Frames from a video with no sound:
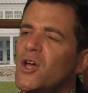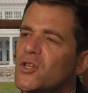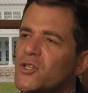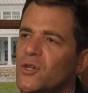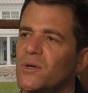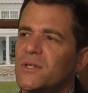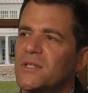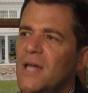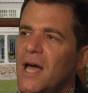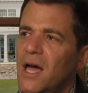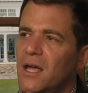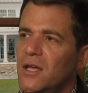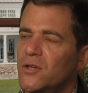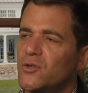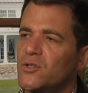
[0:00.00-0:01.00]
So there's
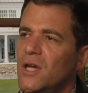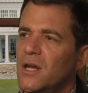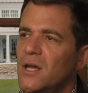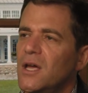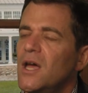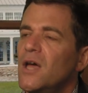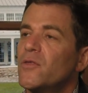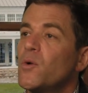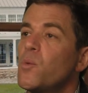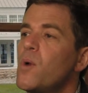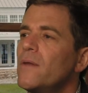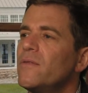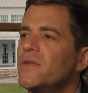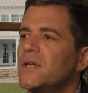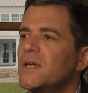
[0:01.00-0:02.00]
not, the
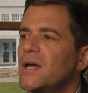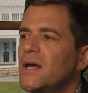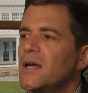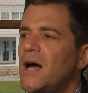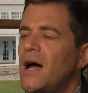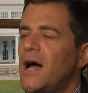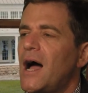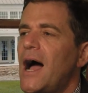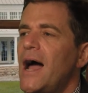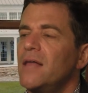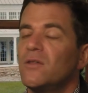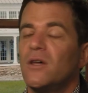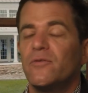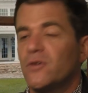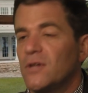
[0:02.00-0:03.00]
one thing, I
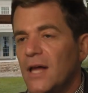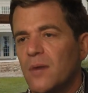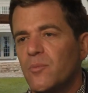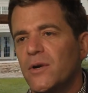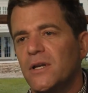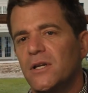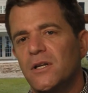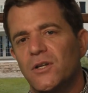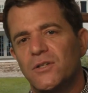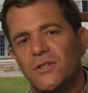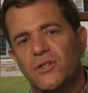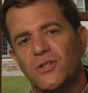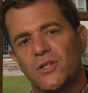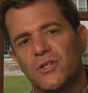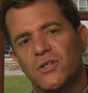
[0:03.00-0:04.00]
love collaborating because
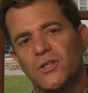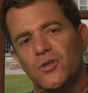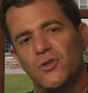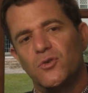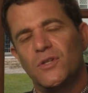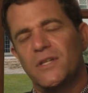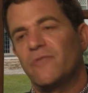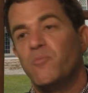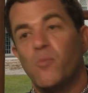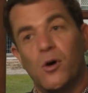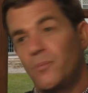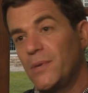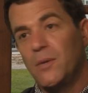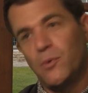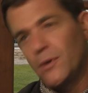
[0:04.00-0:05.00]
you just have
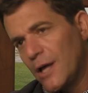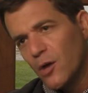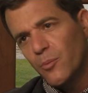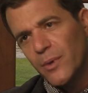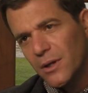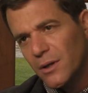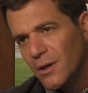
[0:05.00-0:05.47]
more people helping.